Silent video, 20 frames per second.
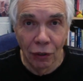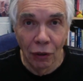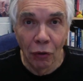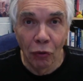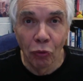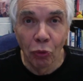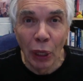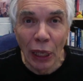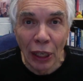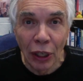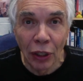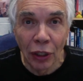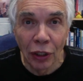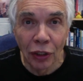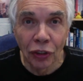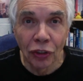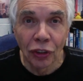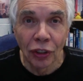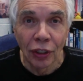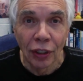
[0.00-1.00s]

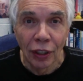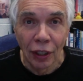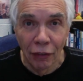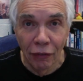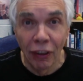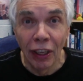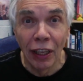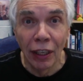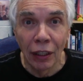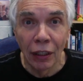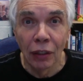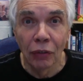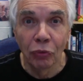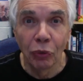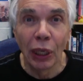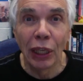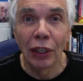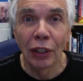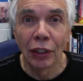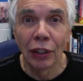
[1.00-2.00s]
wieners, veal
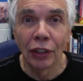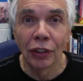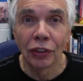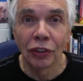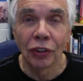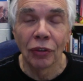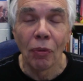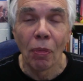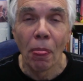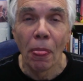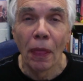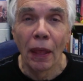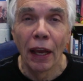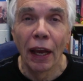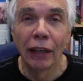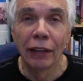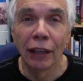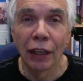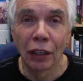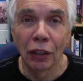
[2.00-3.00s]
wieners,
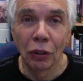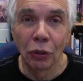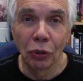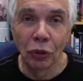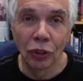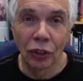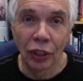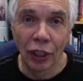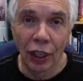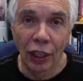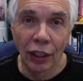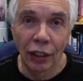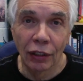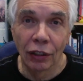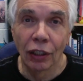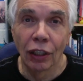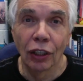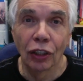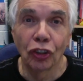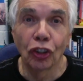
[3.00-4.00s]
and I use
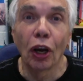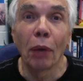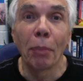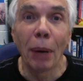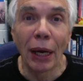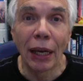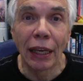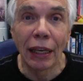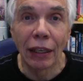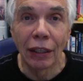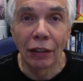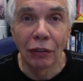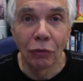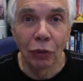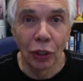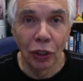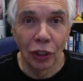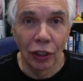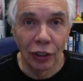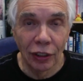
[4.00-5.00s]
csabai,
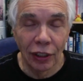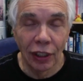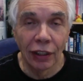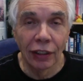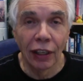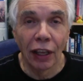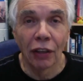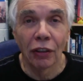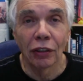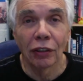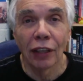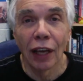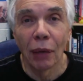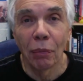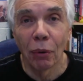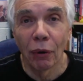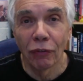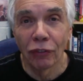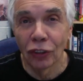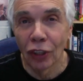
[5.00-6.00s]
which is another type
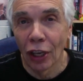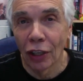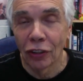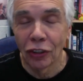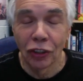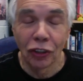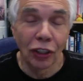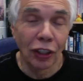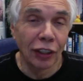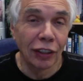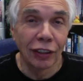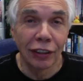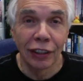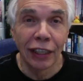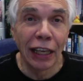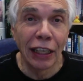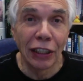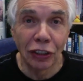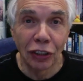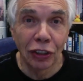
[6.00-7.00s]
of sausage, and
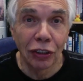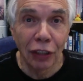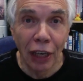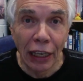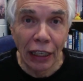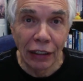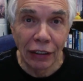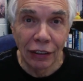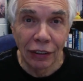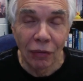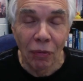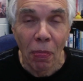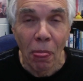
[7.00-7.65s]
tastes great.